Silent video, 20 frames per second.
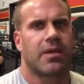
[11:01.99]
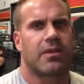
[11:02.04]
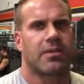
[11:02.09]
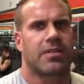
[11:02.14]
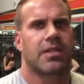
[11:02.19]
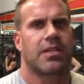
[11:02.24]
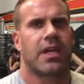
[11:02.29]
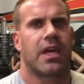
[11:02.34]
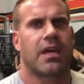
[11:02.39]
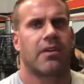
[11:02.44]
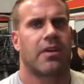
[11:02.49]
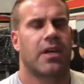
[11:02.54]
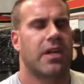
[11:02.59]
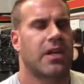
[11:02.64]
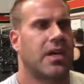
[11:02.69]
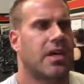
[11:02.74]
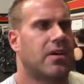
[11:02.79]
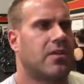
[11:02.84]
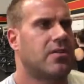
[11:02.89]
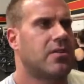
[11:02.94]
meals a day right
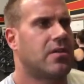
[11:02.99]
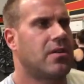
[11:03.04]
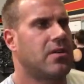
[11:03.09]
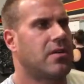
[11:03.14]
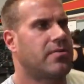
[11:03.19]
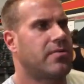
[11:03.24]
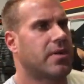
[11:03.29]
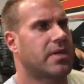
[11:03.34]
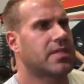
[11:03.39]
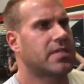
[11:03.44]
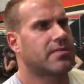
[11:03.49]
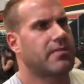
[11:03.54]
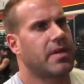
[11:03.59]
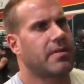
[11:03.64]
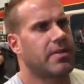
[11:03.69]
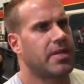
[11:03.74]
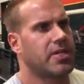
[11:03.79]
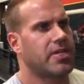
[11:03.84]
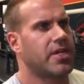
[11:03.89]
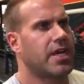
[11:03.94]
now, plus
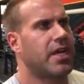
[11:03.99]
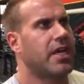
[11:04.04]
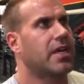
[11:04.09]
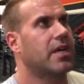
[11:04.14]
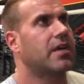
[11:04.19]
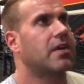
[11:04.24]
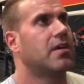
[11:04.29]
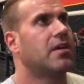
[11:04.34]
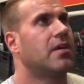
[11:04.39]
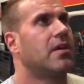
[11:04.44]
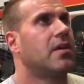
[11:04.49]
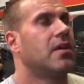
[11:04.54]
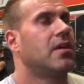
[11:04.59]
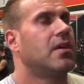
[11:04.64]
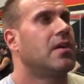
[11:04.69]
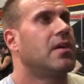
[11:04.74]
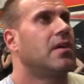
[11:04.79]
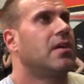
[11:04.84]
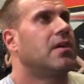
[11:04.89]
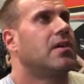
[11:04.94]
maybe a shake. Yeah.
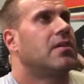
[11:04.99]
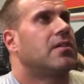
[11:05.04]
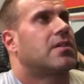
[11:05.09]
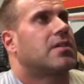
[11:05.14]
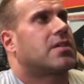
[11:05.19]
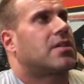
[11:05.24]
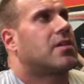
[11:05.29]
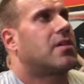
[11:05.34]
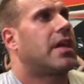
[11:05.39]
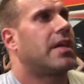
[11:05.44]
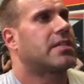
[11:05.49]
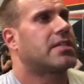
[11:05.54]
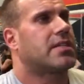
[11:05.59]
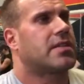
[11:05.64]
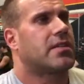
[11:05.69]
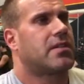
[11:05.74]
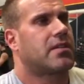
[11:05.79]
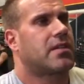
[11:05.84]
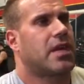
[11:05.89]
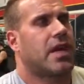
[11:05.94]
Mm. So
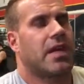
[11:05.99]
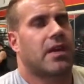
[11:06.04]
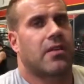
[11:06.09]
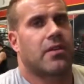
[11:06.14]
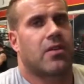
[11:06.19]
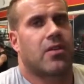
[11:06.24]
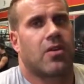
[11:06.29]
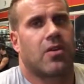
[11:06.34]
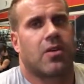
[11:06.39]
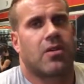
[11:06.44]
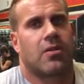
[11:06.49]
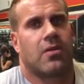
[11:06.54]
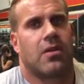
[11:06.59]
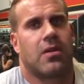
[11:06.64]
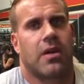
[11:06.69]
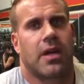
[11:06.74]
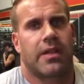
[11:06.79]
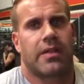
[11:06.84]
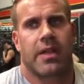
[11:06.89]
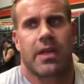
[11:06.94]
that's kind of the goal.
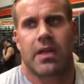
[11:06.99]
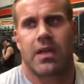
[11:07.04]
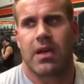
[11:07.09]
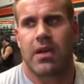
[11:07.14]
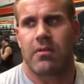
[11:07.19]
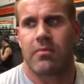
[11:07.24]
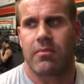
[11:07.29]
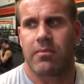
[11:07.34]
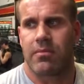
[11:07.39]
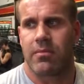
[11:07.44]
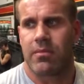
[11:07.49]
I think um,